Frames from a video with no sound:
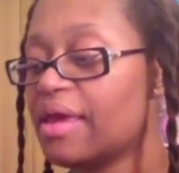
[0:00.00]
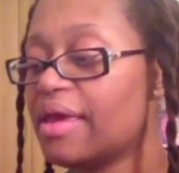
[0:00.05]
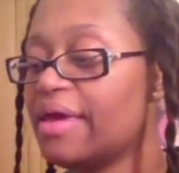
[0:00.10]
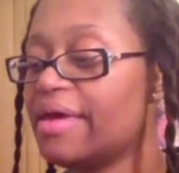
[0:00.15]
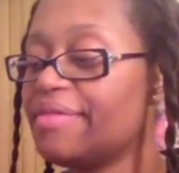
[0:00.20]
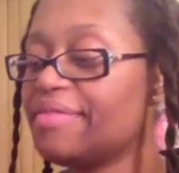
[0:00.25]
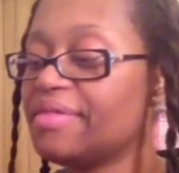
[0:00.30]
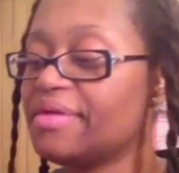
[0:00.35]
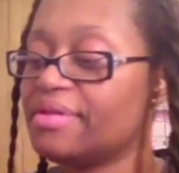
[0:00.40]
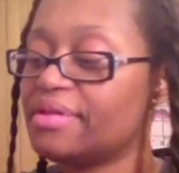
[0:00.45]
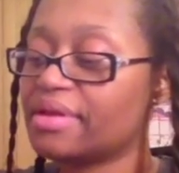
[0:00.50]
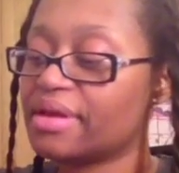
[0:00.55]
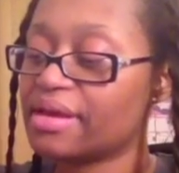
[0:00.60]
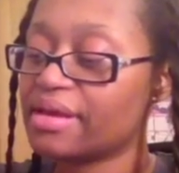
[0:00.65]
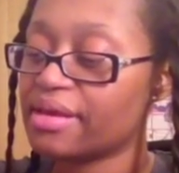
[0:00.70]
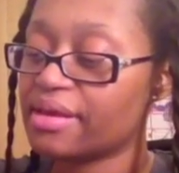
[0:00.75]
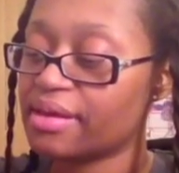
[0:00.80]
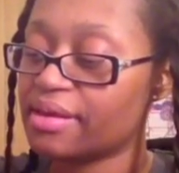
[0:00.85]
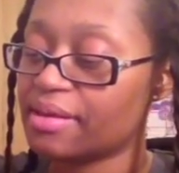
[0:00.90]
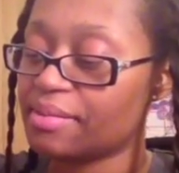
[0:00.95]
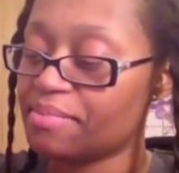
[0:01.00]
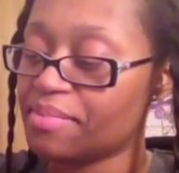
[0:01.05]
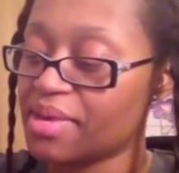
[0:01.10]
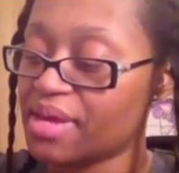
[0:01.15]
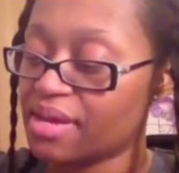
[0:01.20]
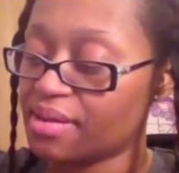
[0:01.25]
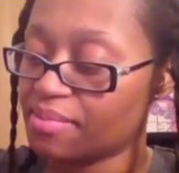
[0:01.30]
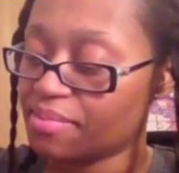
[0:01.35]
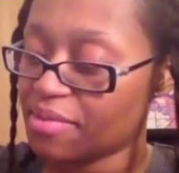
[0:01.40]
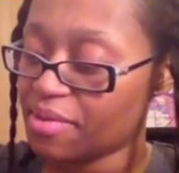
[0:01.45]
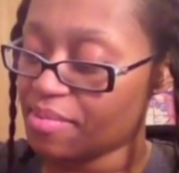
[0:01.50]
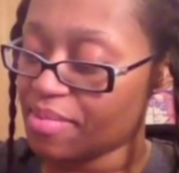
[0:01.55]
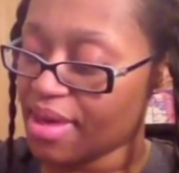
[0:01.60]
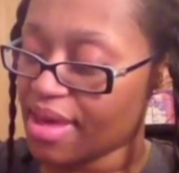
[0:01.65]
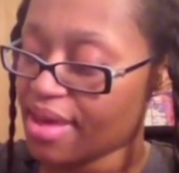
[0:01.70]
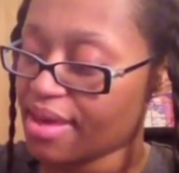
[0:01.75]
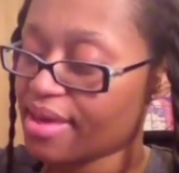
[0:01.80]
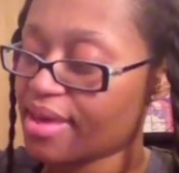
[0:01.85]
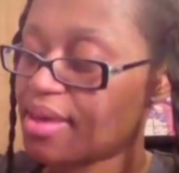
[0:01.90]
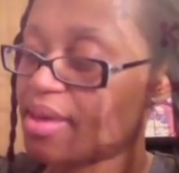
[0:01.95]
and then the men the
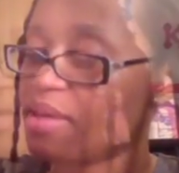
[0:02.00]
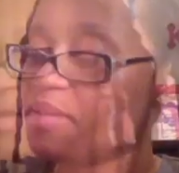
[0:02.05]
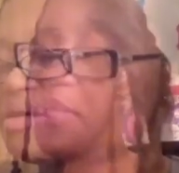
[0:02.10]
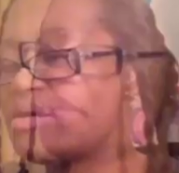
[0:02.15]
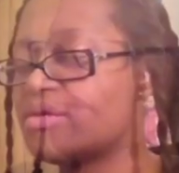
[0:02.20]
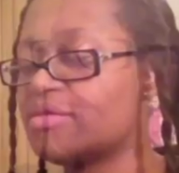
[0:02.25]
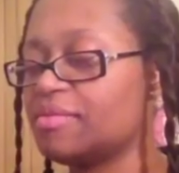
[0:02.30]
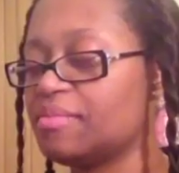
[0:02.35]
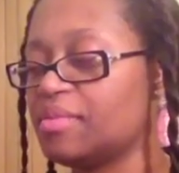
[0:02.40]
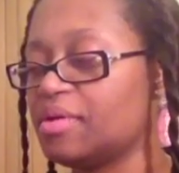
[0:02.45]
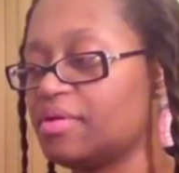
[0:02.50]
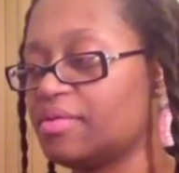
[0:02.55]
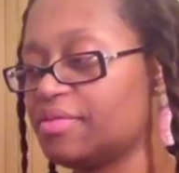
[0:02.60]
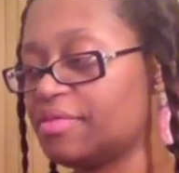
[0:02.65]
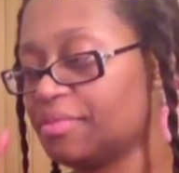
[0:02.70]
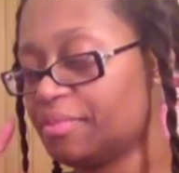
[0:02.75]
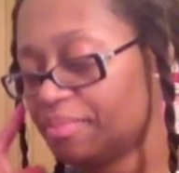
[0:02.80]
man came the other month.